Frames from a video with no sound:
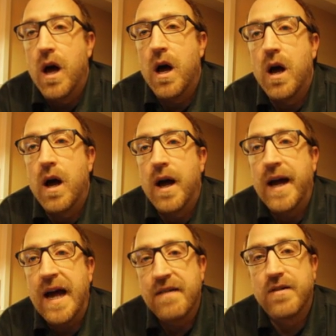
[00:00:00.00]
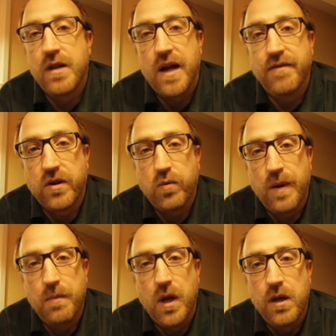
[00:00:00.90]
I have a lot of
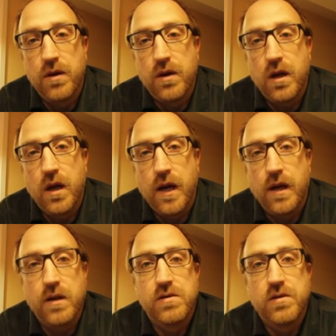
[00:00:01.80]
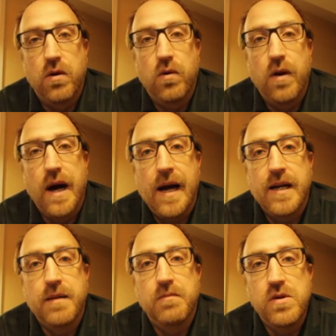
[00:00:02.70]
equipment, and so
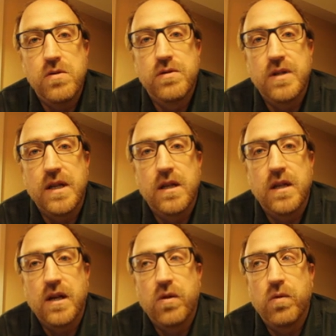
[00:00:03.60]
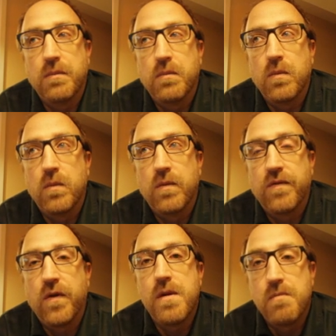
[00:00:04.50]
I am using the equipment,
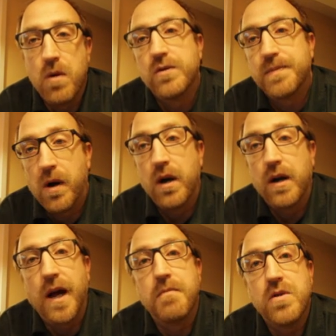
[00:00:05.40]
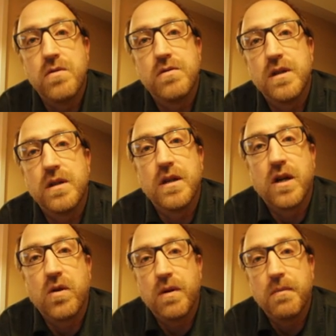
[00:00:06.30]
for the most part, I'm using the
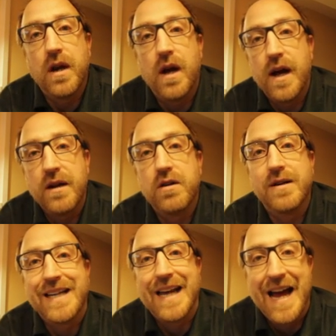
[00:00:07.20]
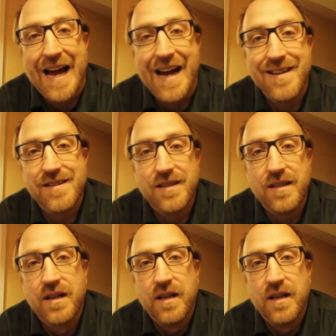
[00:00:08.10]
equipment I already had.